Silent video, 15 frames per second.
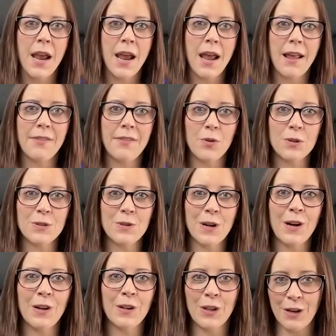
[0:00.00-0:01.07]
And those are
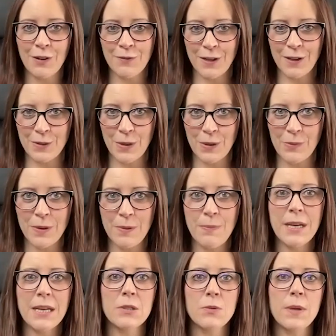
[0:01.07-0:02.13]
a lot of fun to work with,
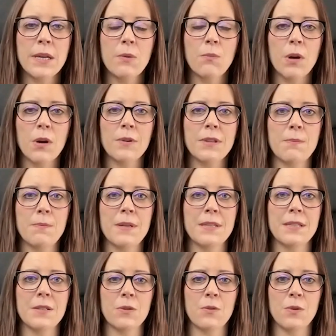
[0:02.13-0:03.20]
because we can work with the
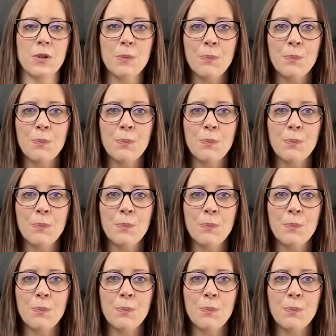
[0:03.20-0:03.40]
business owner to